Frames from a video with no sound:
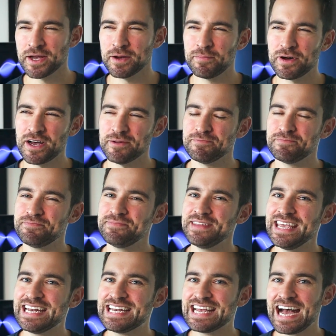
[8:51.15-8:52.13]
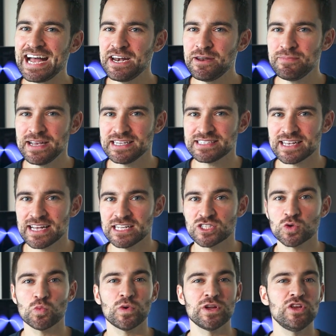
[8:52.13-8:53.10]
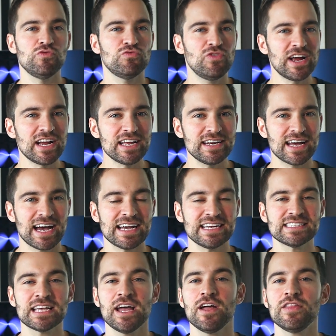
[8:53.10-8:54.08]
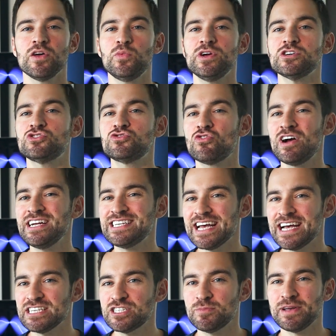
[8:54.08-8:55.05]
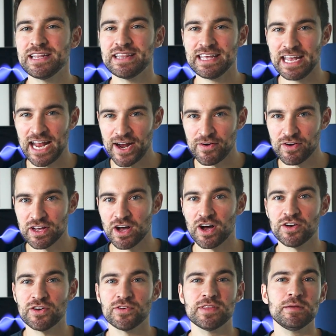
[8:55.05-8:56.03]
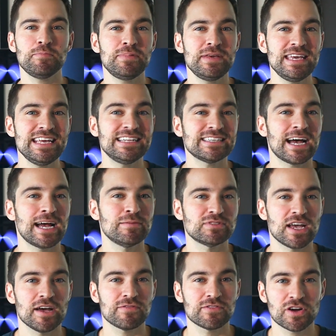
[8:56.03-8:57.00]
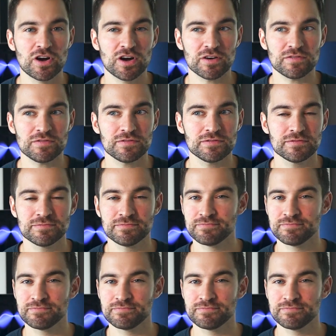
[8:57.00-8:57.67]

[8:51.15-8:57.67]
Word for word: but it kind of makes sense when you recognize that we are trying to estimate the area under the P times F curve.